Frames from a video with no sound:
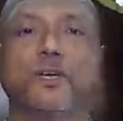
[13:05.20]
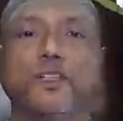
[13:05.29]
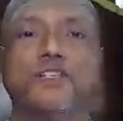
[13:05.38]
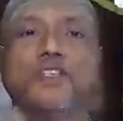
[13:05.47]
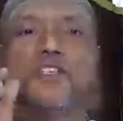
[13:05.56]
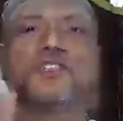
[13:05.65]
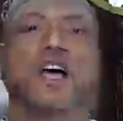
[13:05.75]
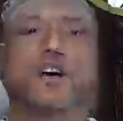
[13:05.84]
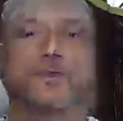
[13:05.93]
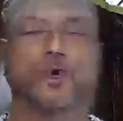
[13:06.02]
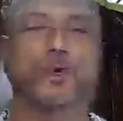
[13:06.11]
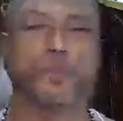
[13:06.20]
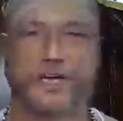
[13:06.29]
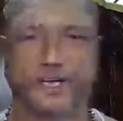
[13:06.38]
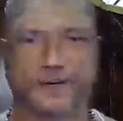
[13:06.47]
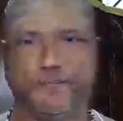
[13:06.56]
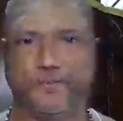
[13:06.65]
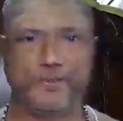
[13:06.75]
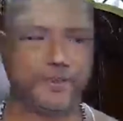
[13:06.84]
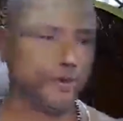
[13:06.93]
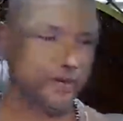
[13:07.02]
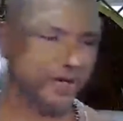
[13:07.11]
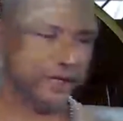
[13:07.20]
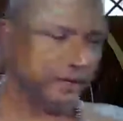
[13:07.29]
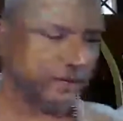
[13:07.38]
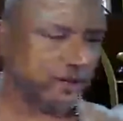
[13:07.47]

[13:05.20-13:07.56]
this is Shakta Upaya. Okay.